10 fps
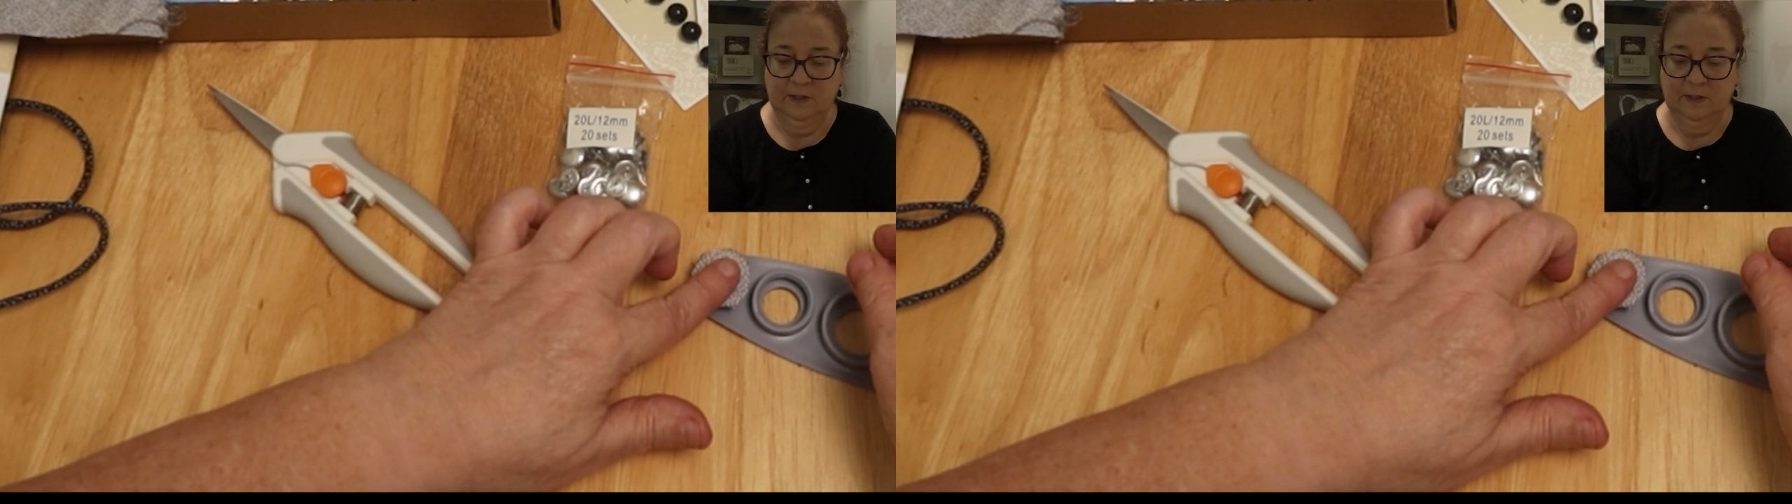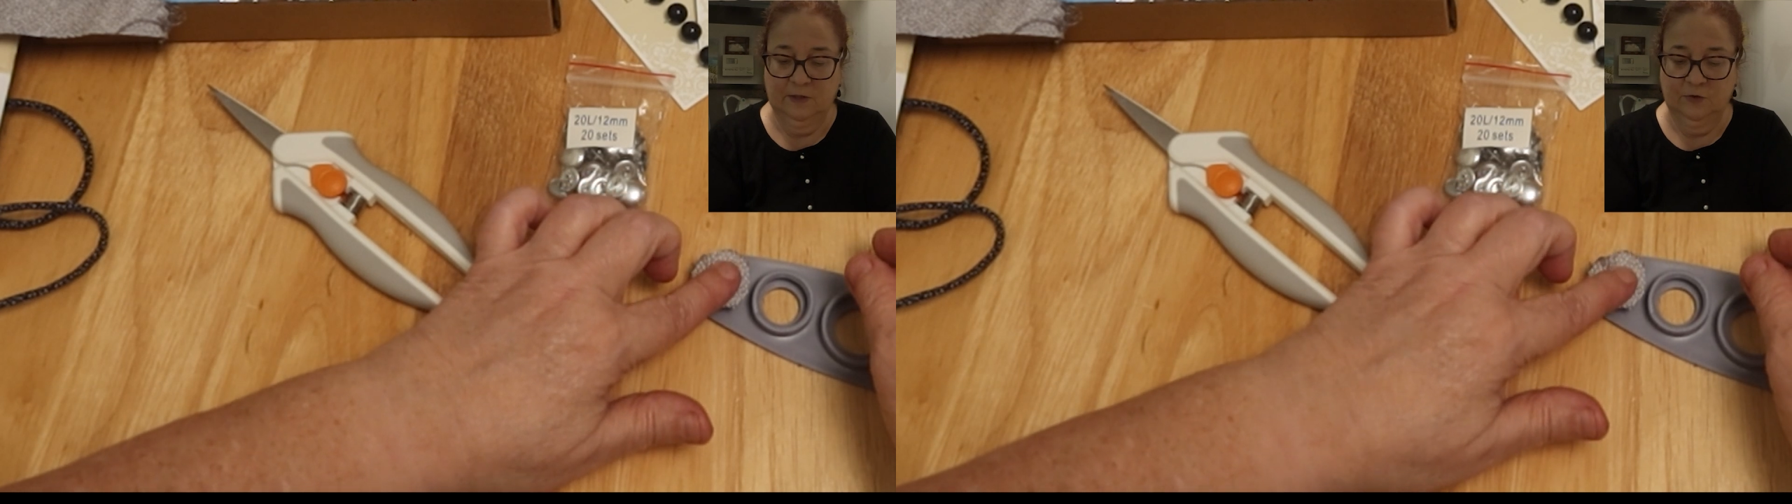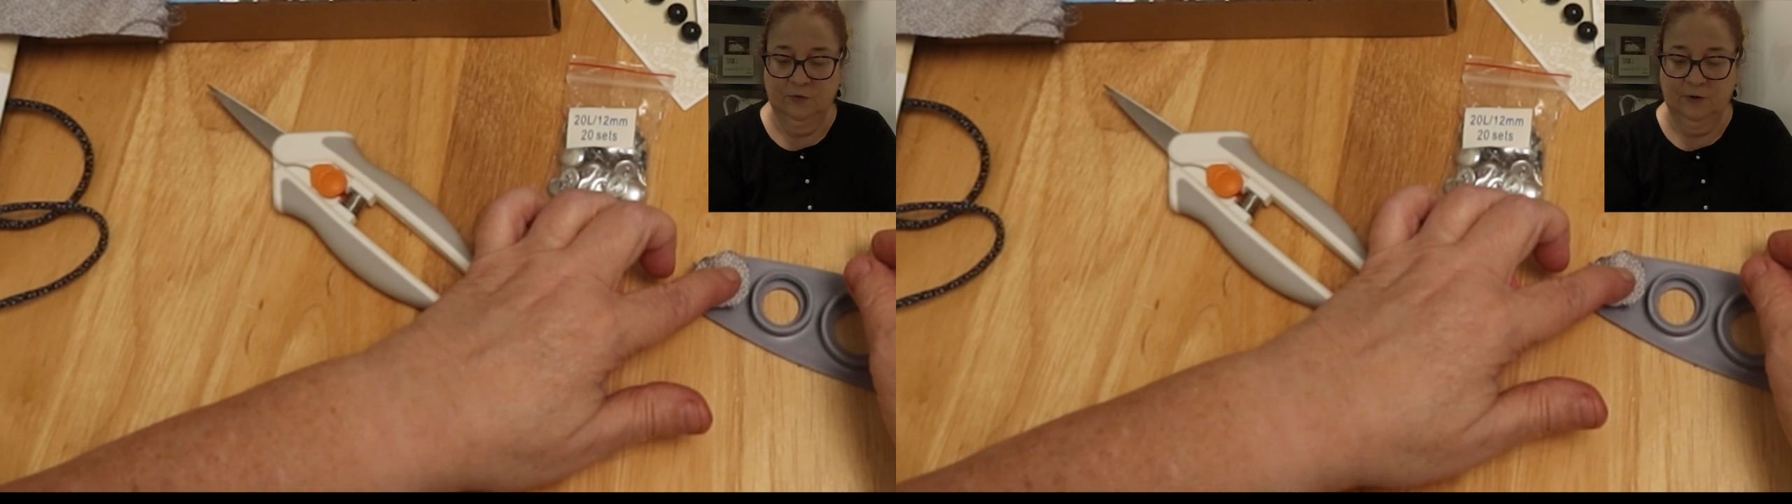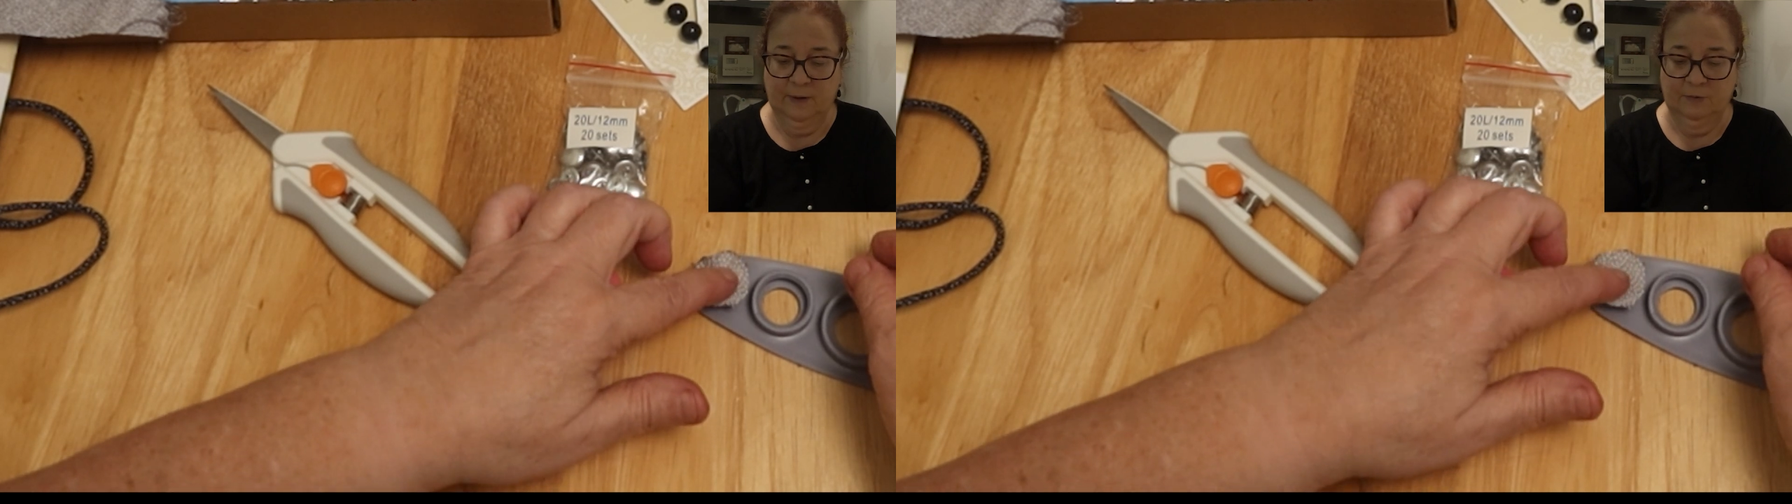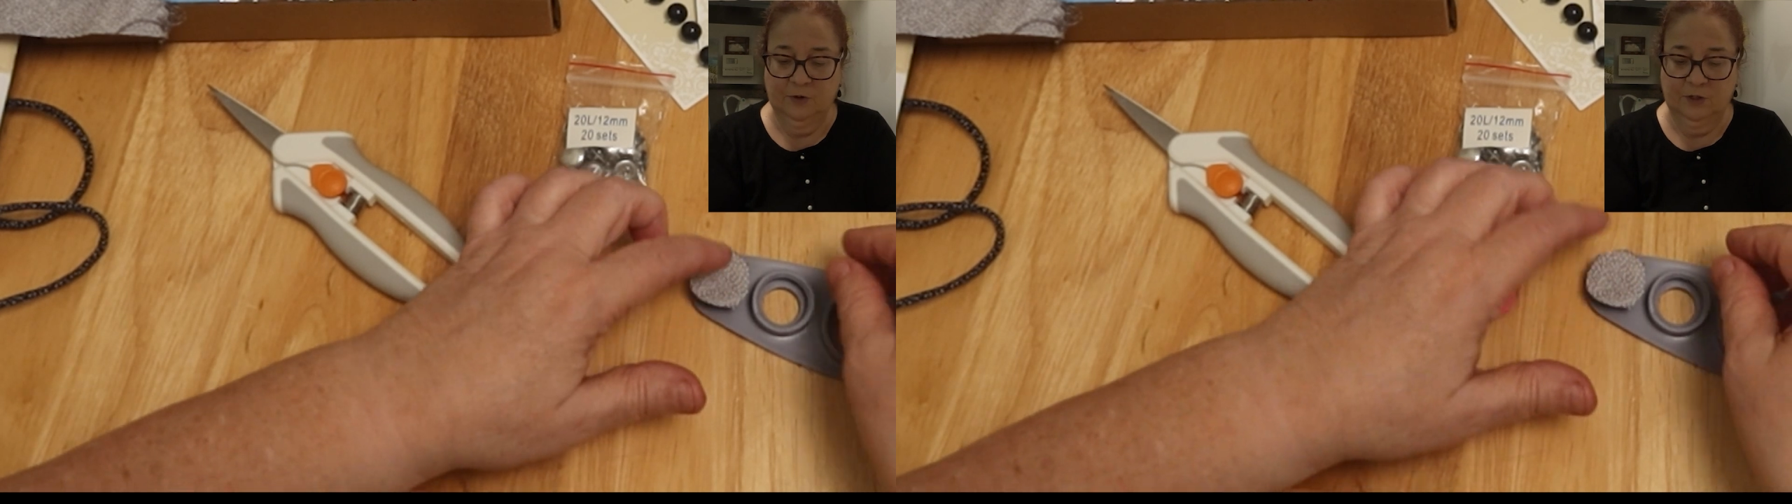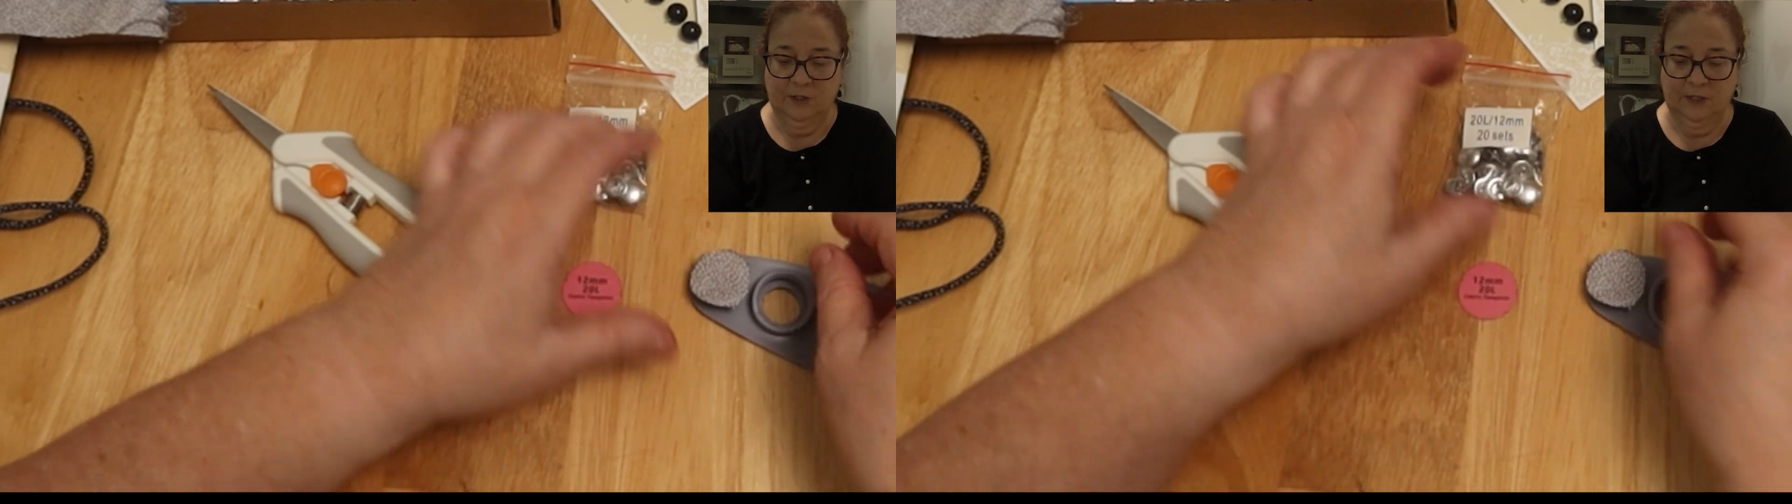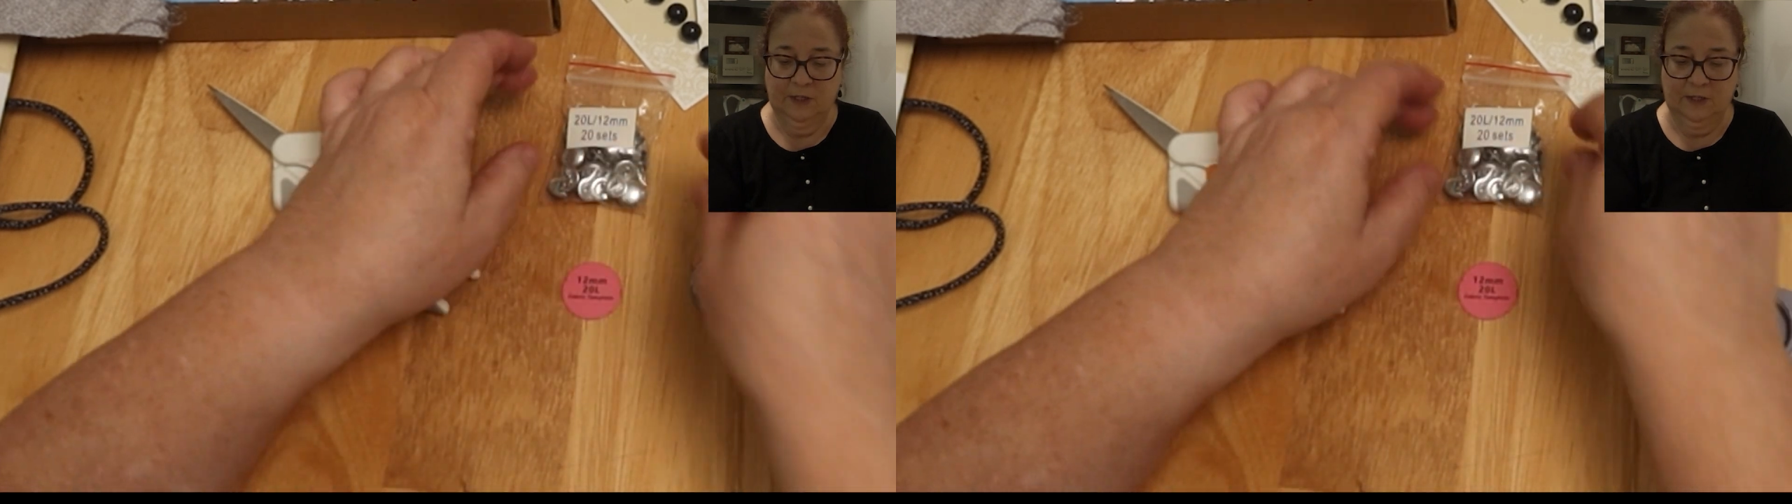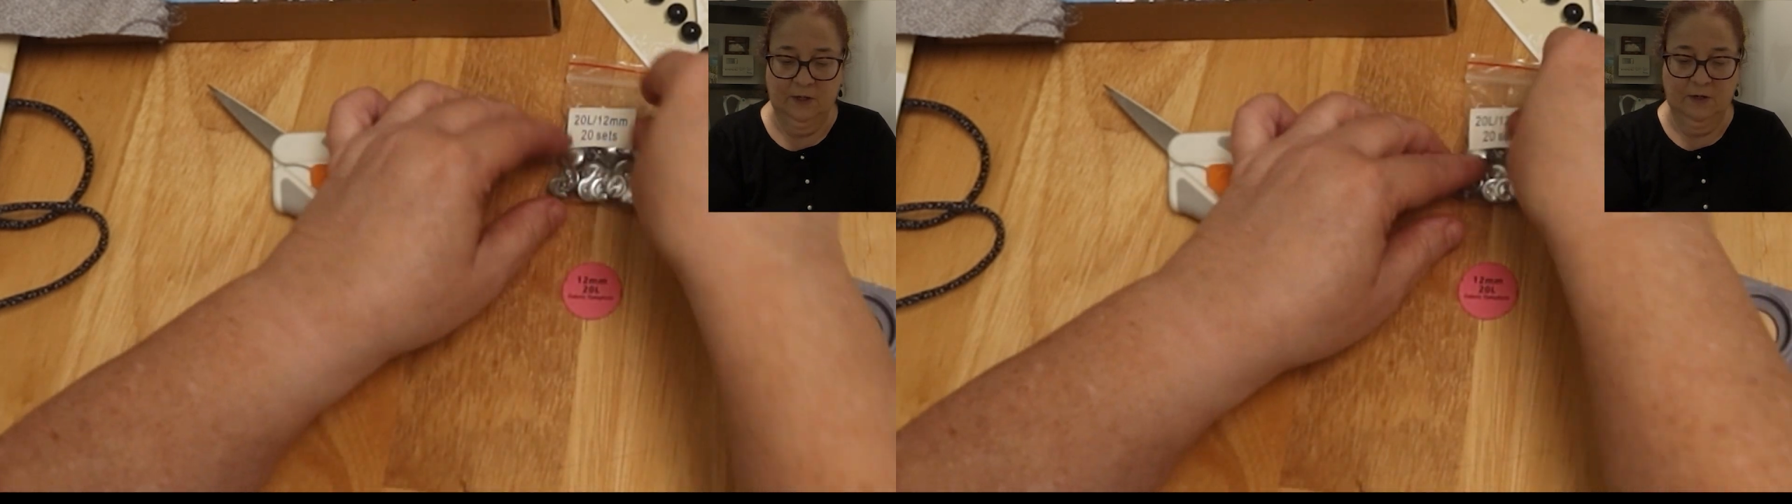contraption
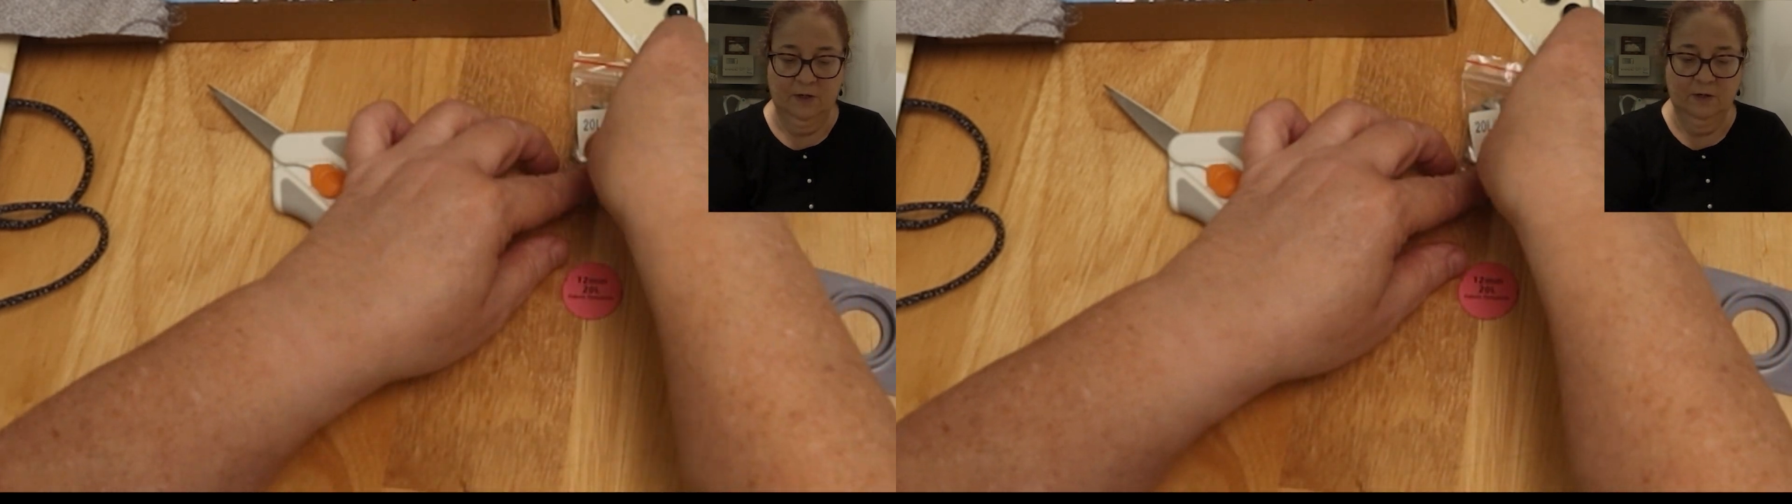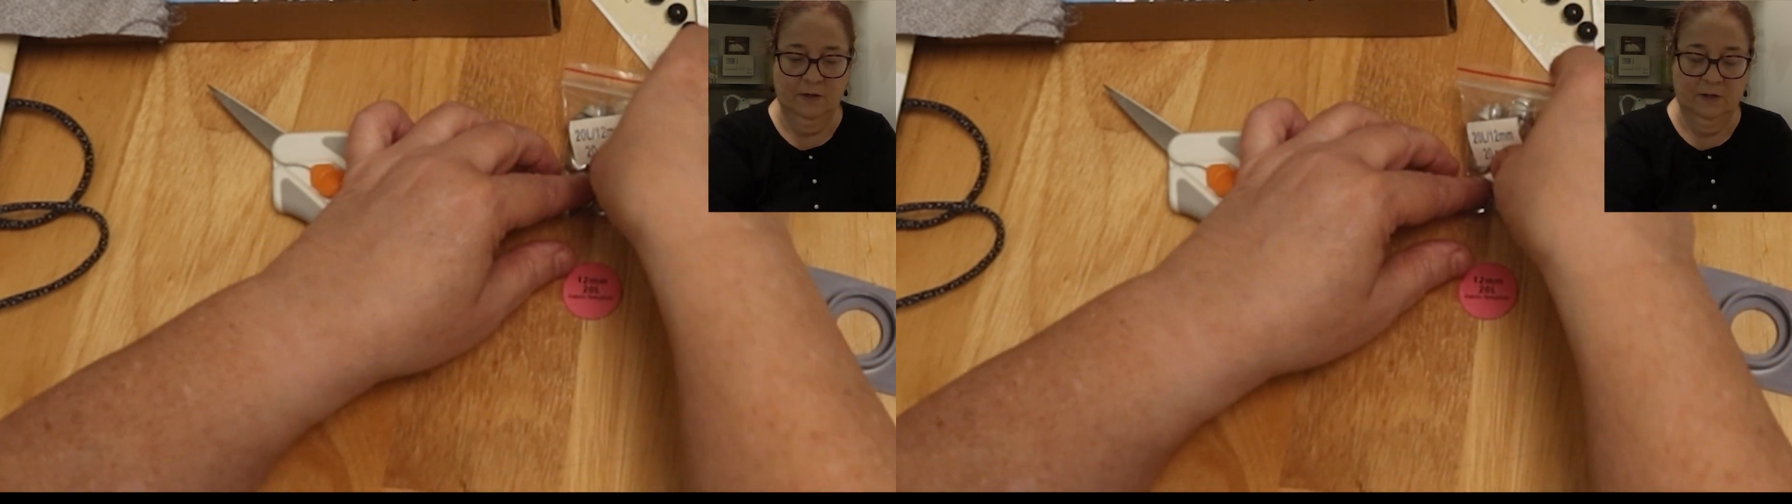here,